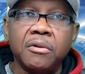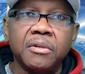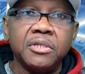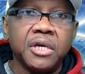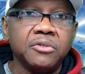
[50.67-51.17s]
of the
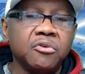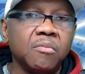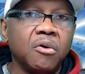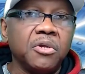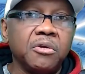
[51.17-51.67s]

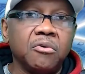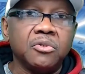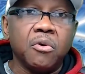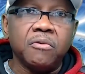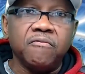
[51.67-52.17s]
testimonials
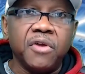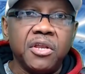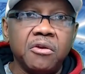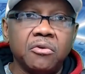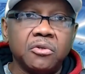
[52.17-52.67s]
on the
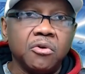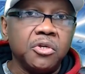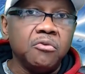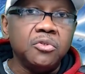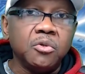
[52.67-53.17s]
videos on
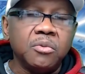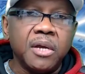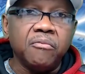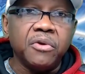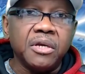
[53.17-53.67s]
YouTube
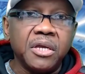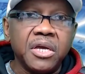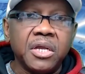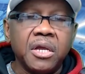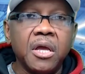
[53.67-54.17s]
that we're
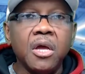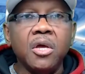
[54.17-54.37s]
getting,